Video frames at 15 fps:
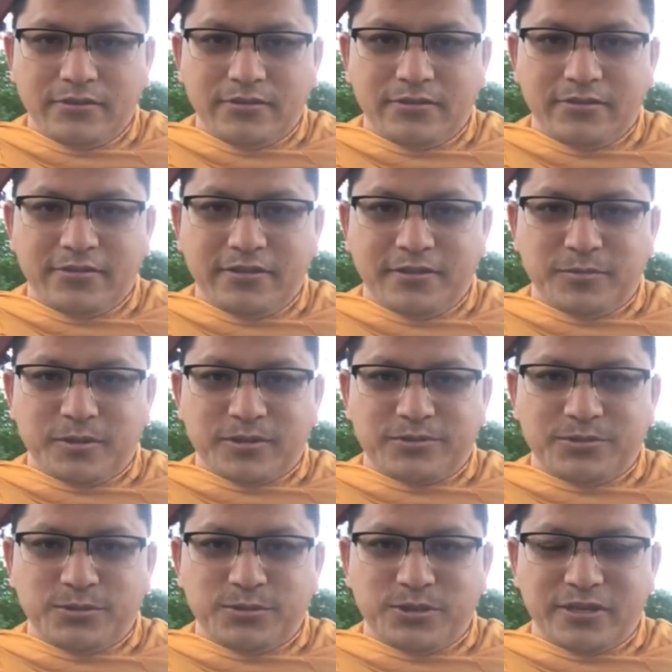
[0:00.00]

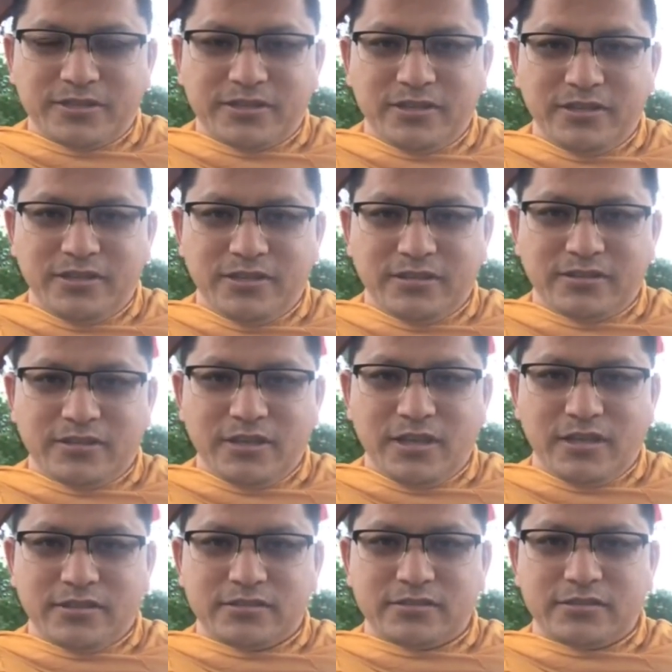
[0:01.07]
Namatu Ratana
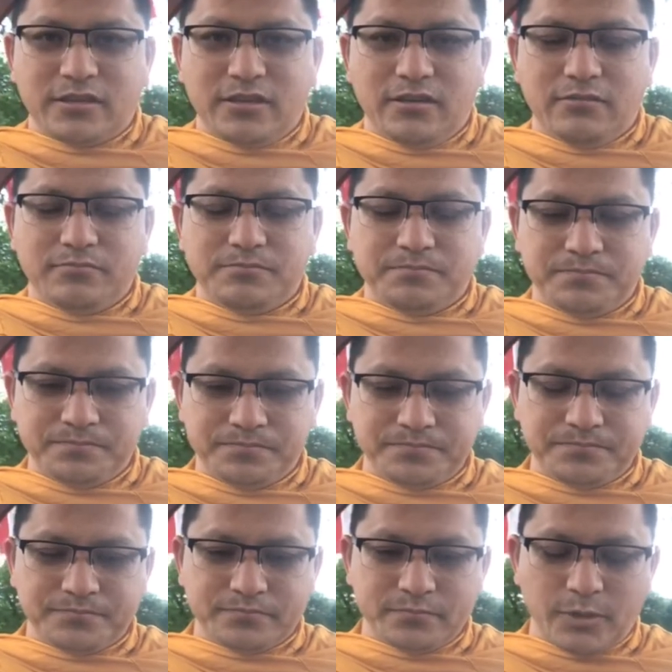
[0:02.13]
Tayasa.
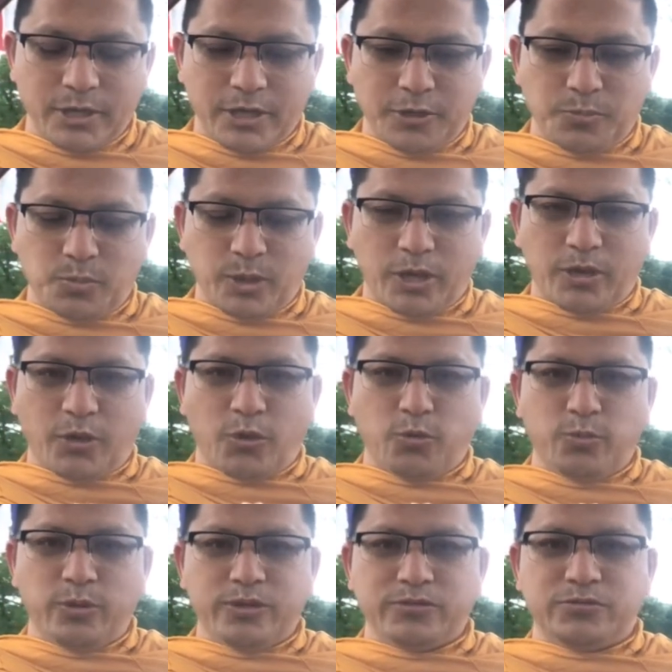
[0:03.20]
May I pay
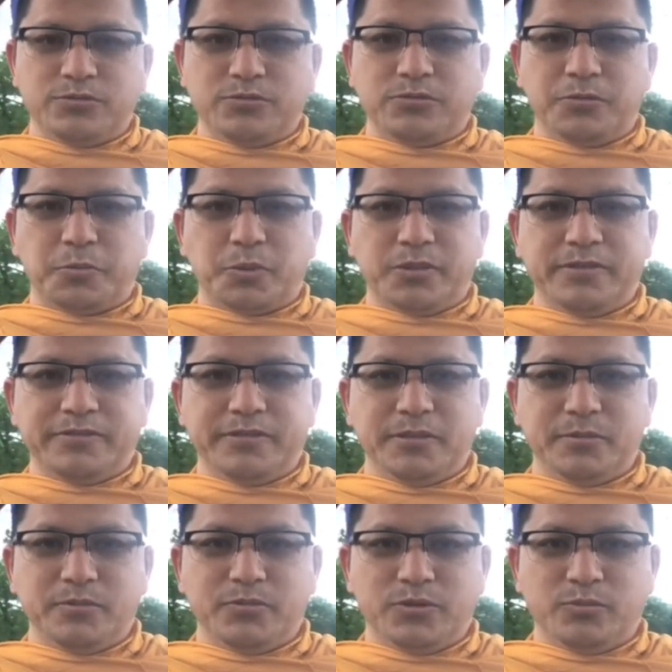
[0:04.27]
homage to Triple
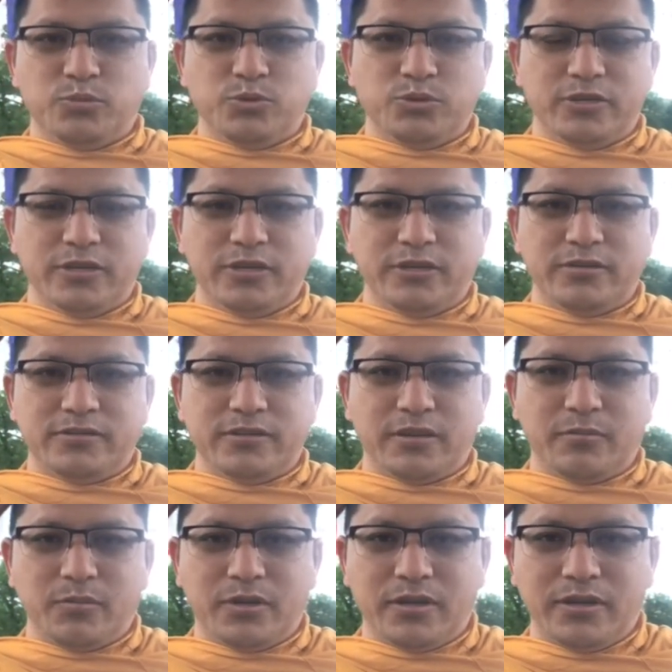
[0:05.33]
Gem, the Buddha,
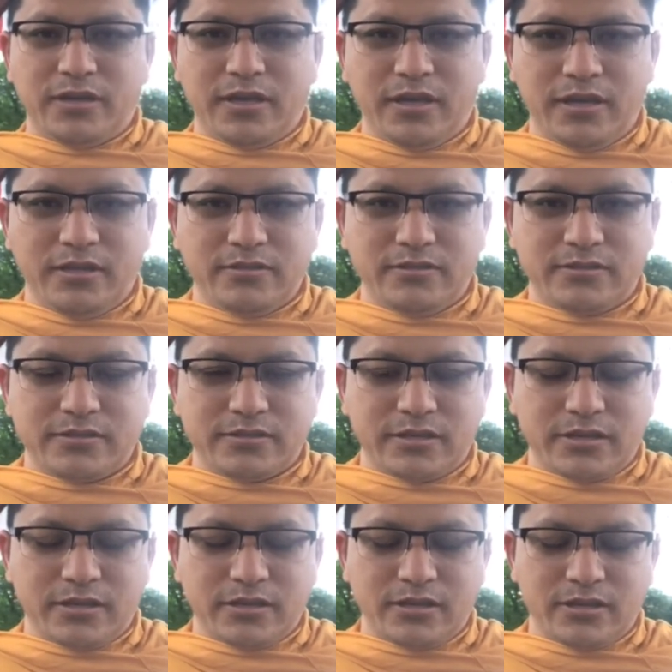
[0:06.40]
Dhamma, and the
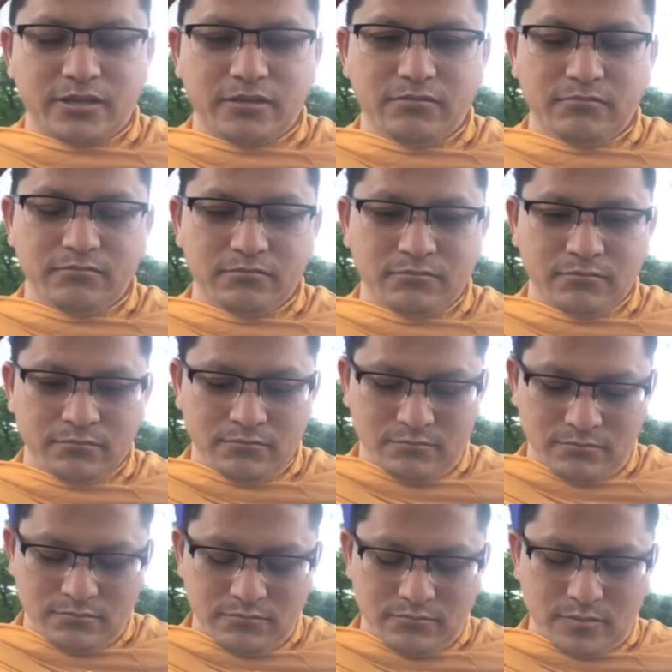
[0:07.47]
Sangha.
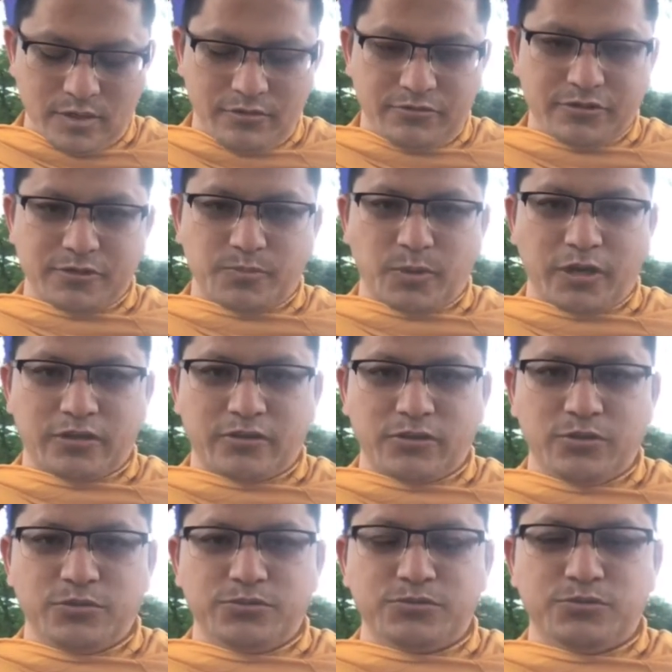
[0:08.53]
My respect
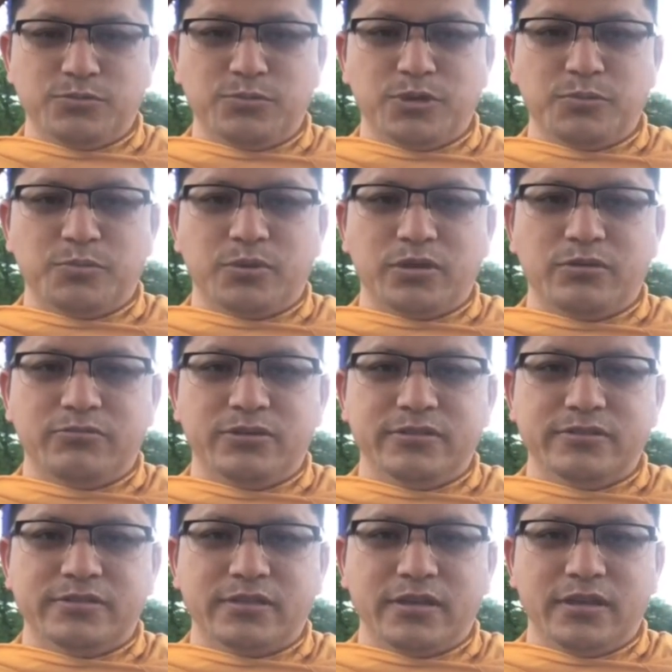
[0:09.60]
goes to my
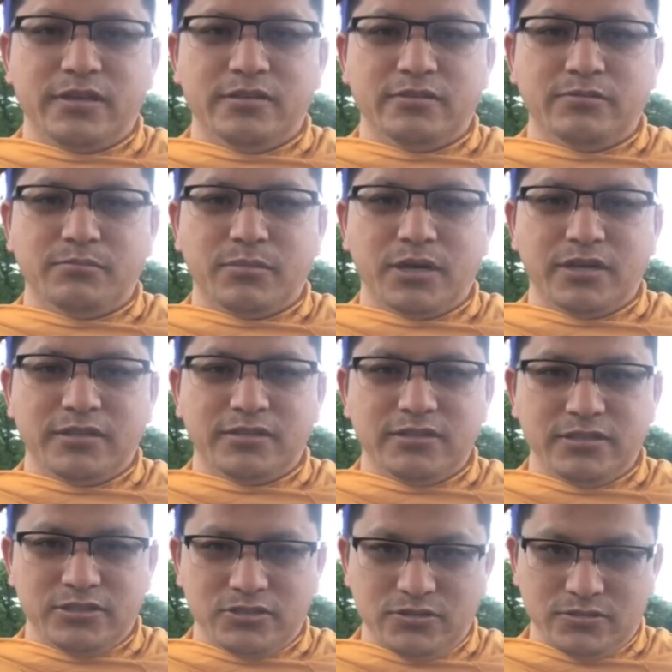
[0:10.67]
parents and my
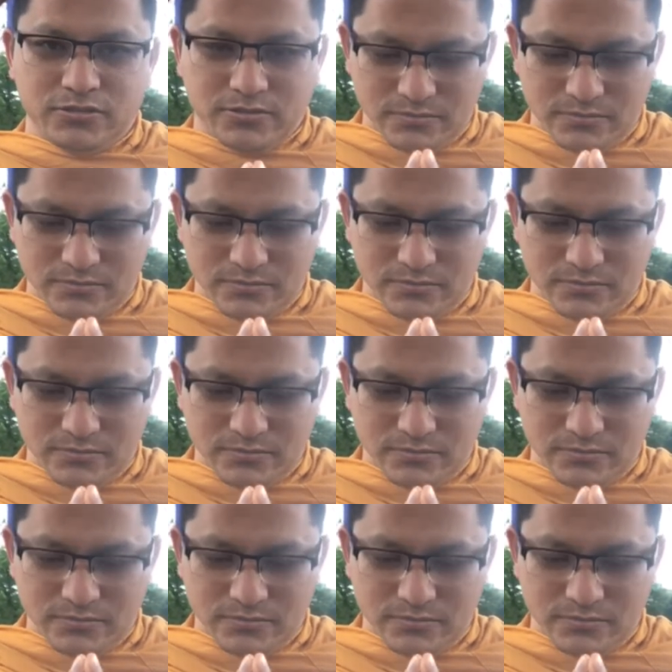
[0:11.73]
teachers.